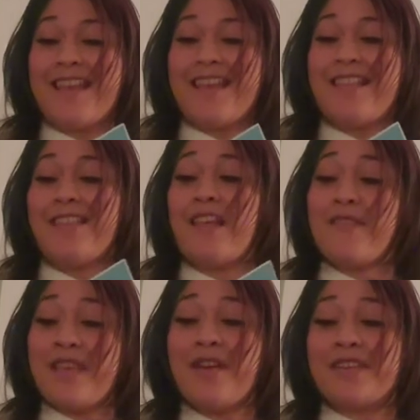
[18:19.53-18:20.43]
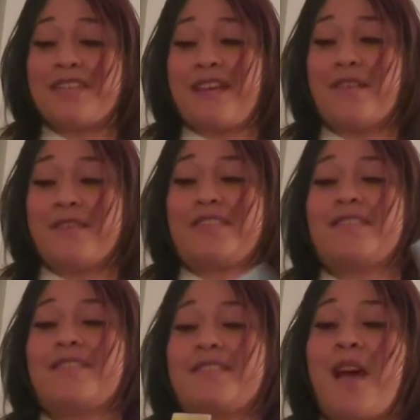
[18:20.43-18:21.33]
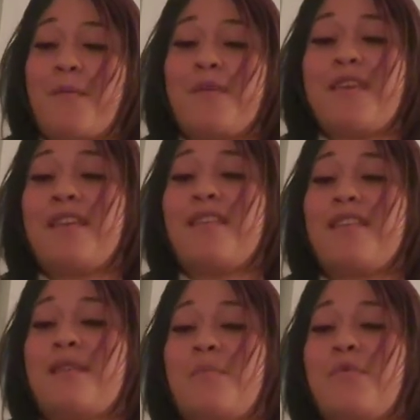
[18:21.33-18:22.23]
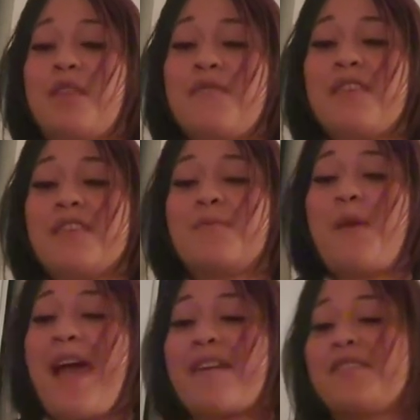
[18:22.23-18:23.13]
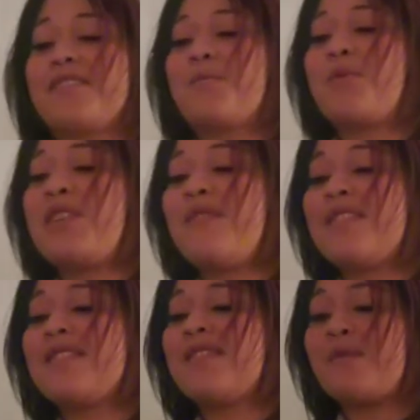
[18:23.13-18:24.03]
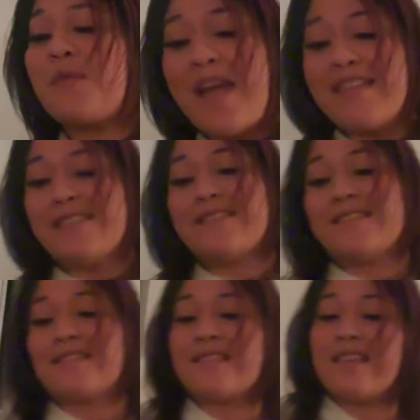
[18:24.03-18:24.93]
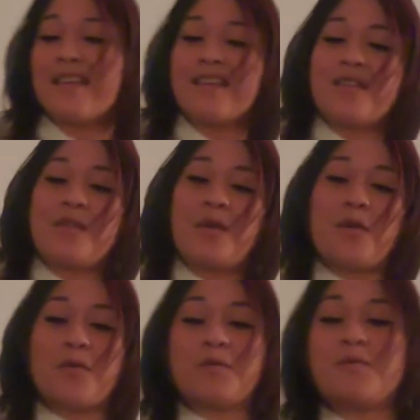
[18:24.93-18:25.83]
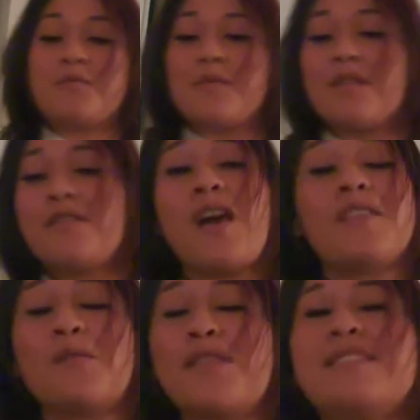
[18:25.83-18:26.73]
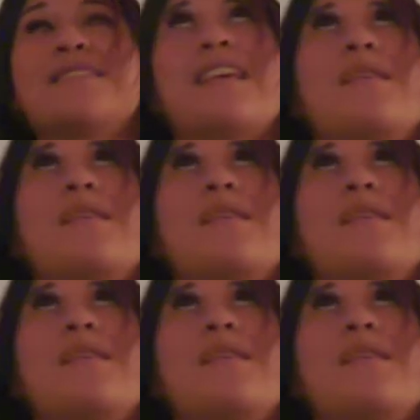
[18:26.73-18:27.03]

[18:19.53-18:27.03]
loving ourselves, stopping the previous patterns, the previous trends, not doing the same